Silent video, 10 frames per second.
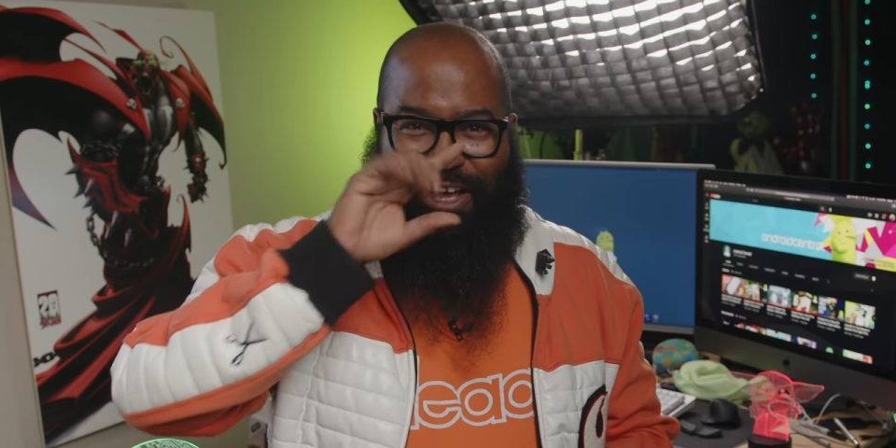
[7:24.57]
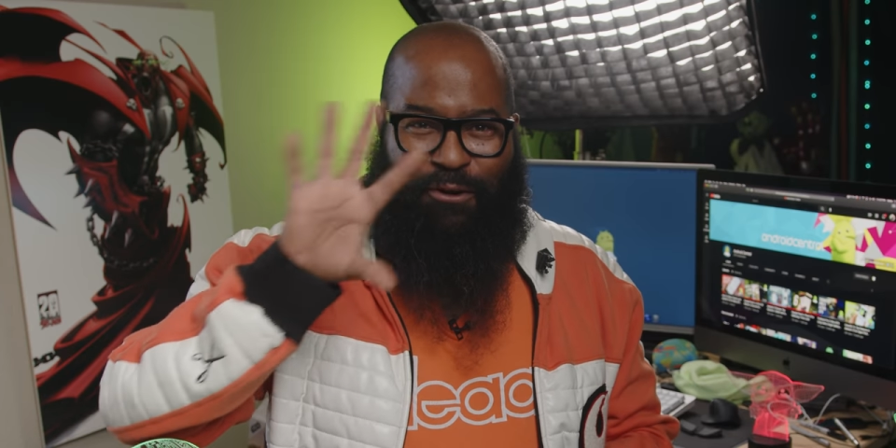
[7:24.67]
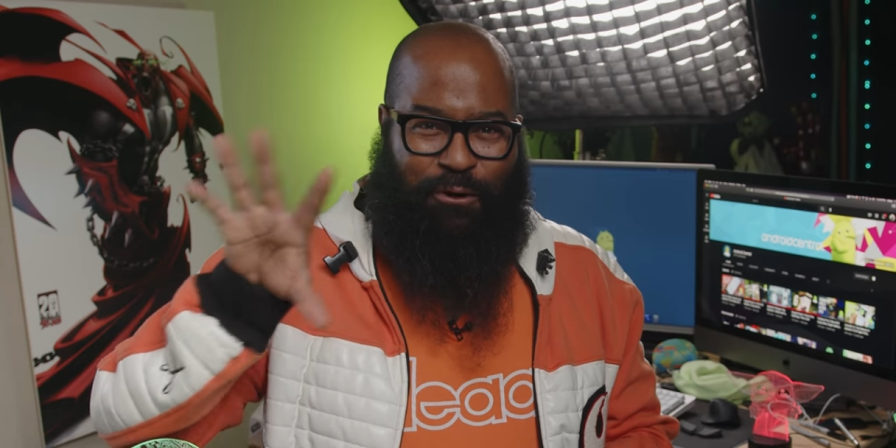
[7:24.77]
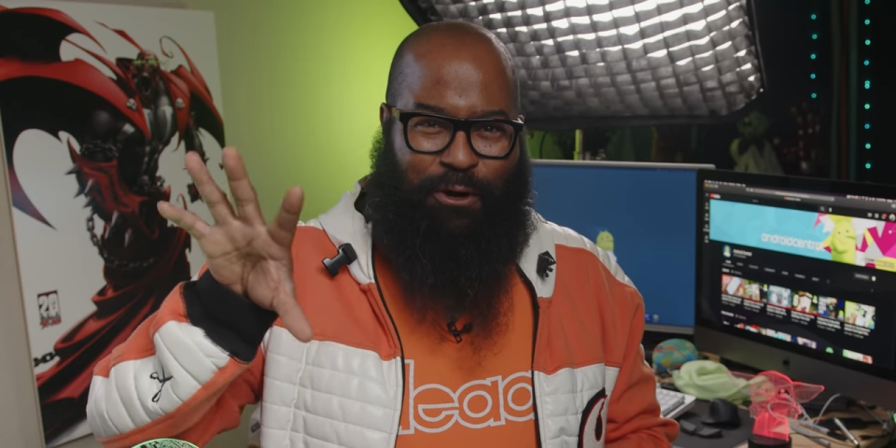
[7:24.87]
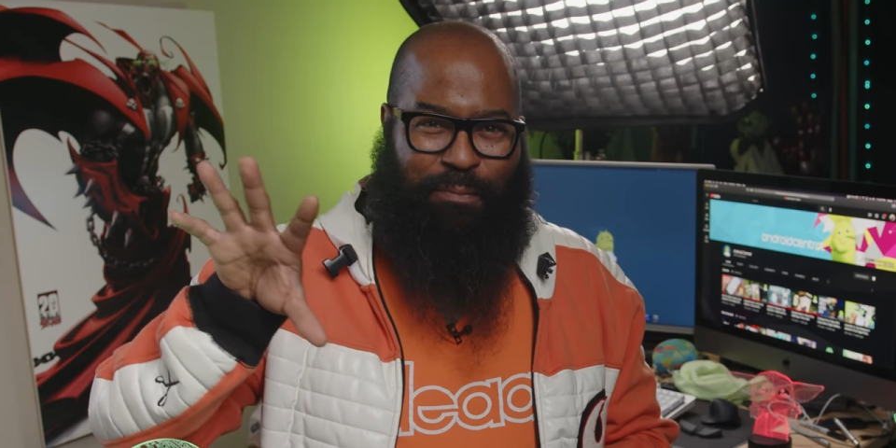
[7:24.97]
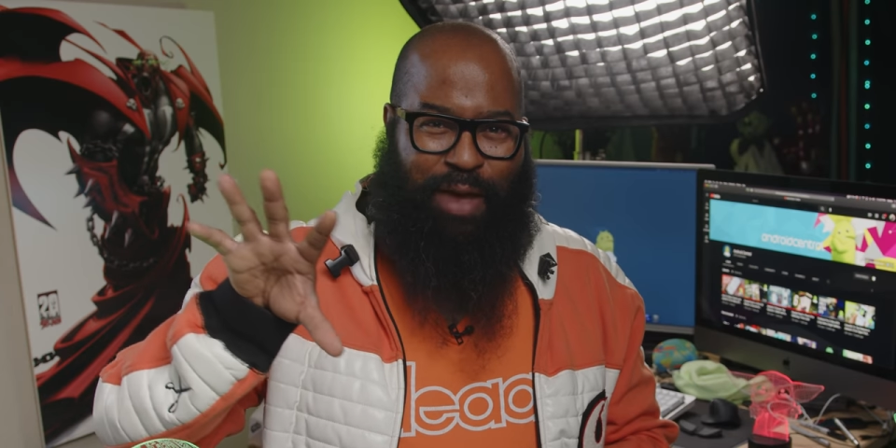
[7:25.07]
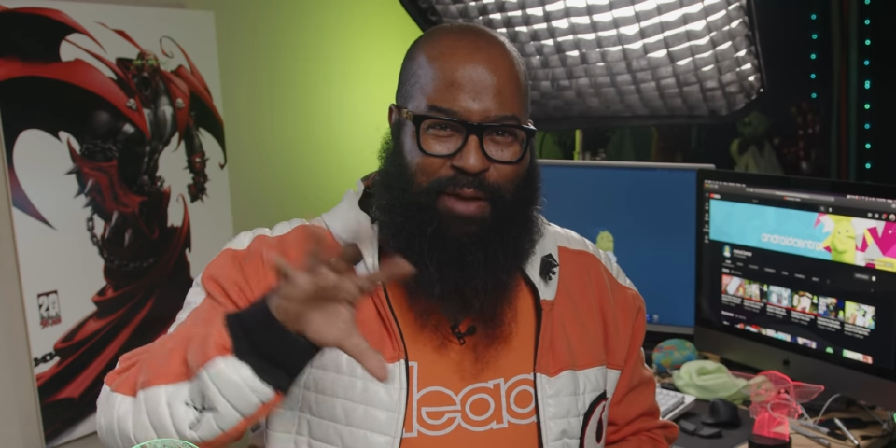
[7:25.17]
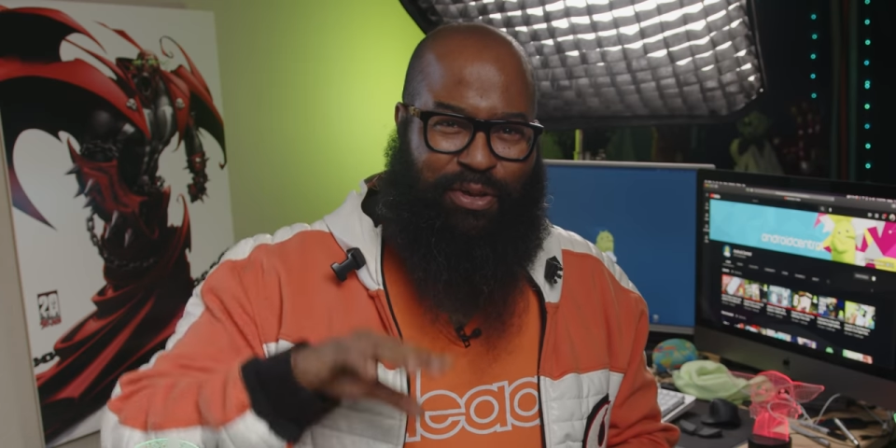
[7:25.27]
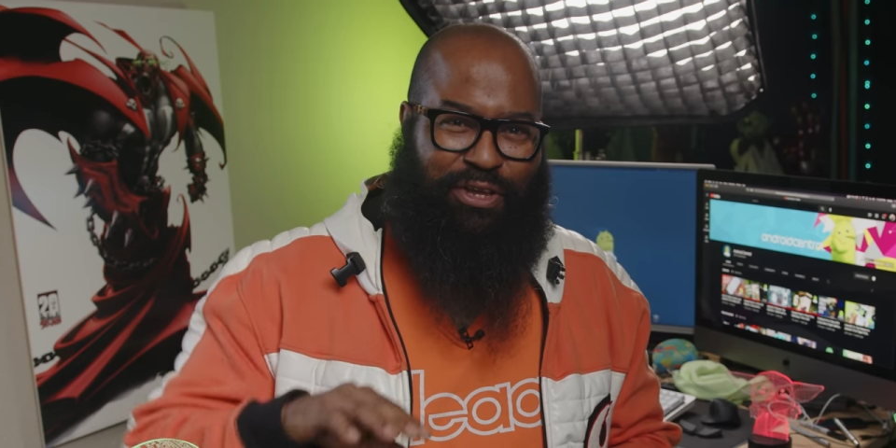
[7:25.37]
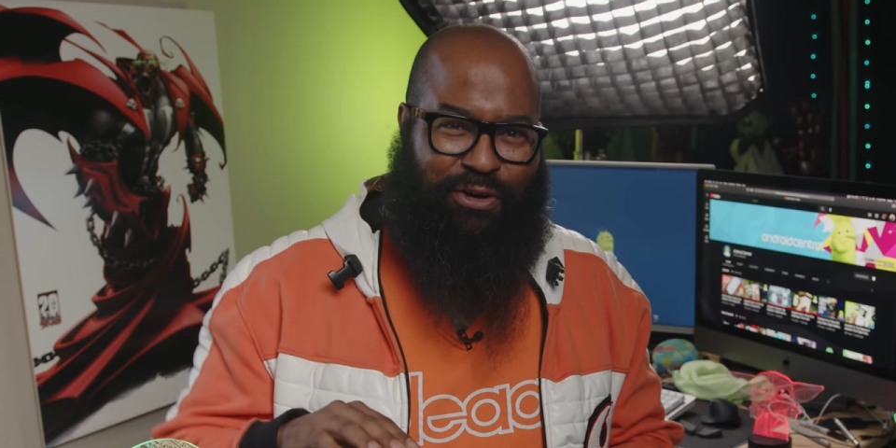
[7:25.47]
Or
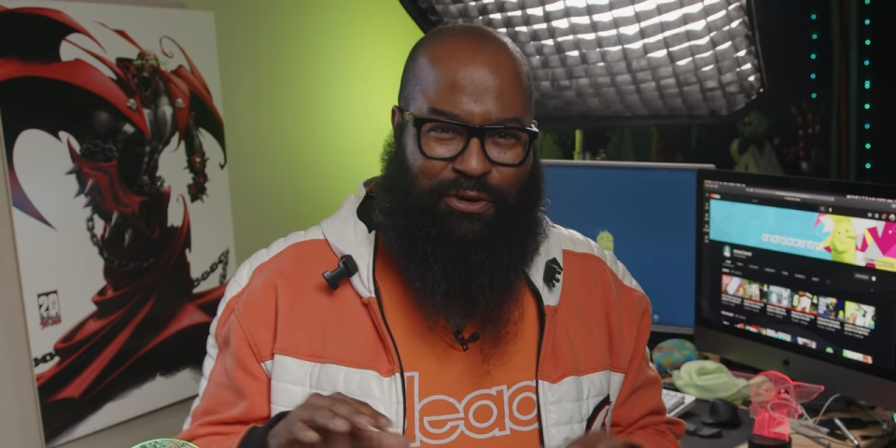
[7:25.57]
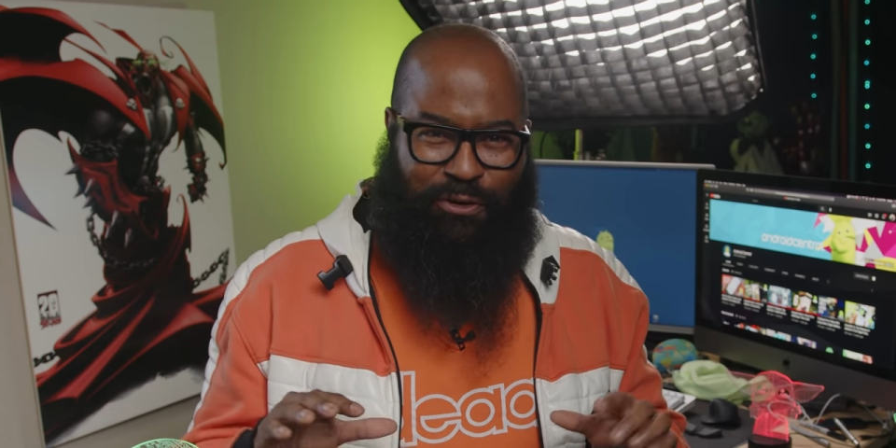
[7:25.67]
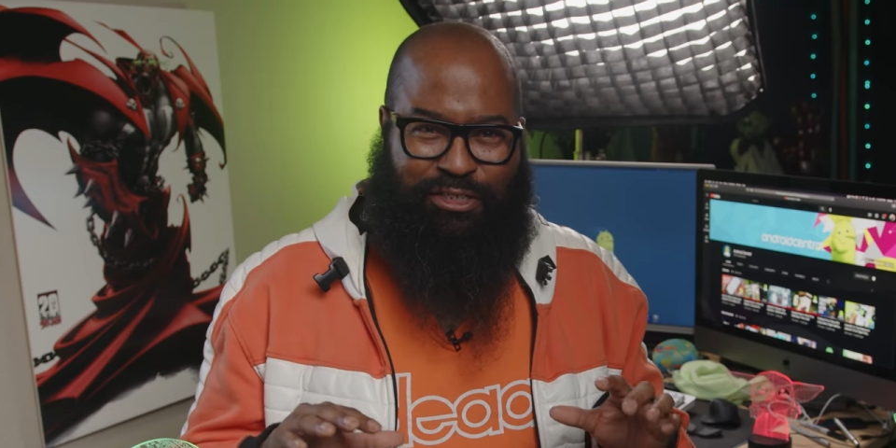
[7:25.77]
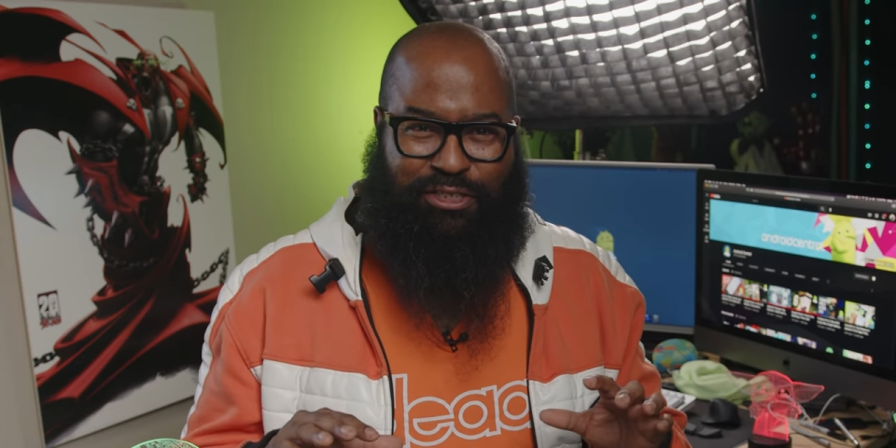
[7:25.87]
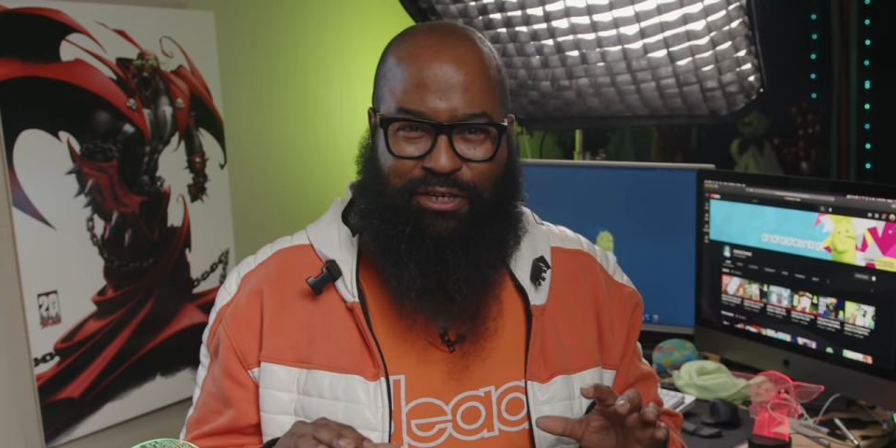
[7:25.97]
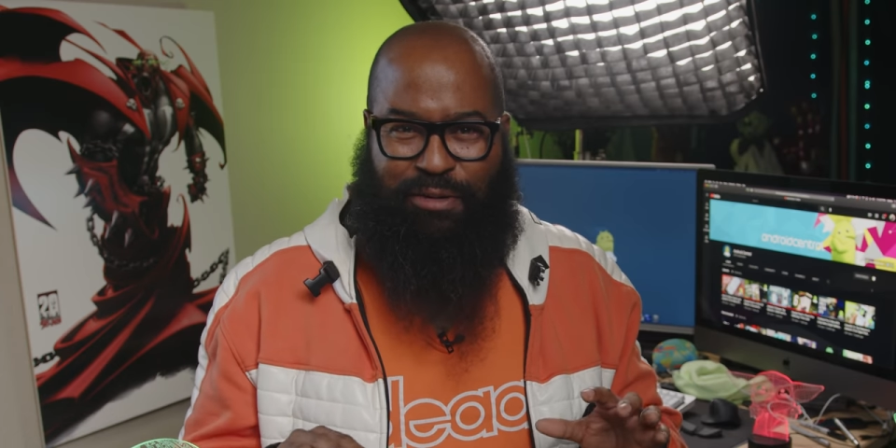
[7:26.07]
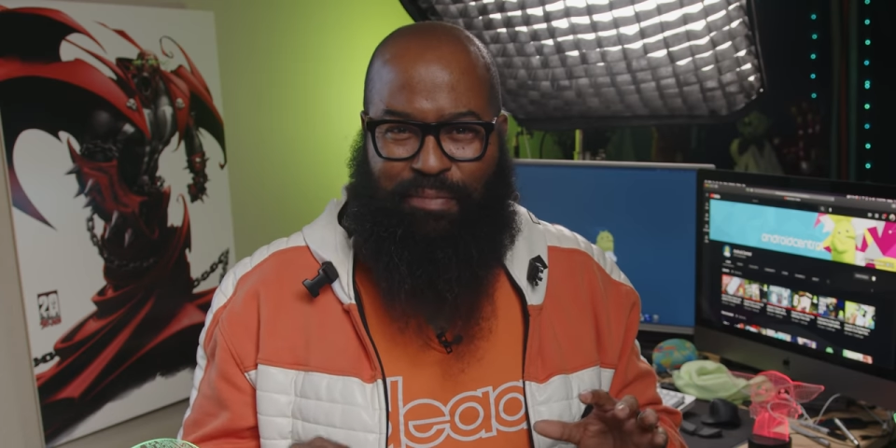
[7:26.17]
maybe you're going to